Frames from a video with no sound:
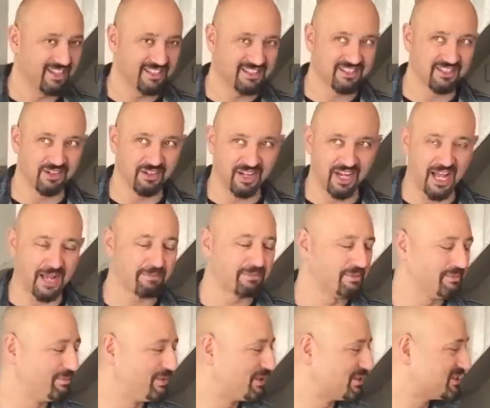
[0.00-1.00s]
it's not going to
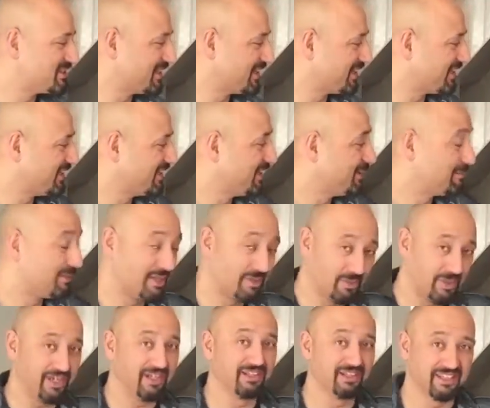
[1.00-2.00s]
happen, but
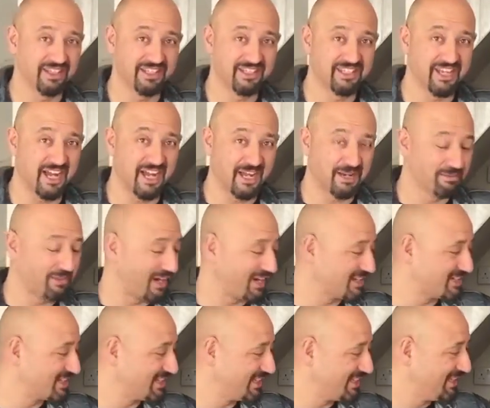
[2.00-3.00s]
it will in time,
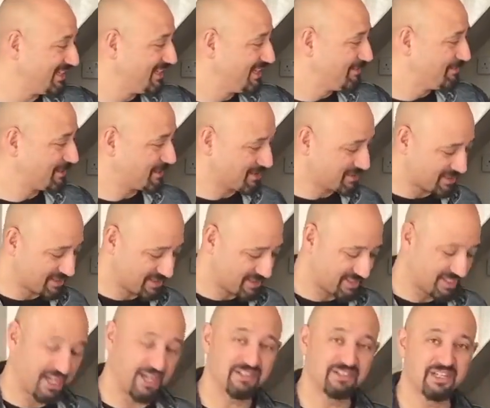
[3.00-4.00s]
actually, because as
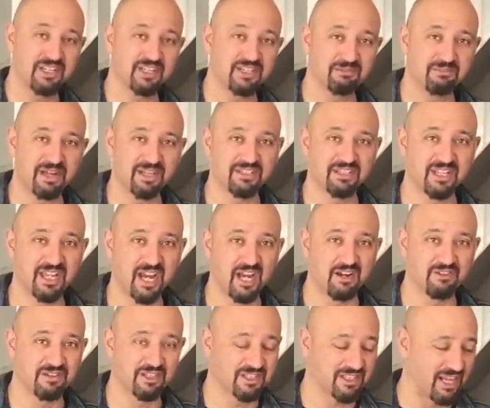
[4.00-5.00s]
you start taking better
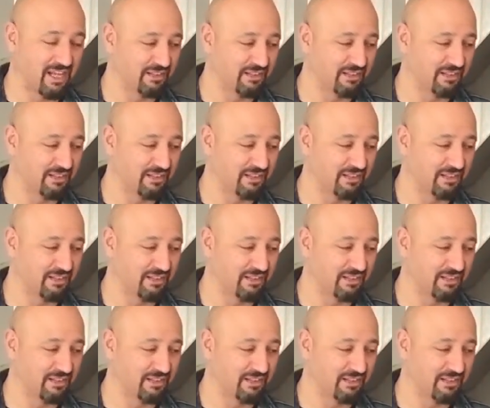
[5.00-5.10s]
care of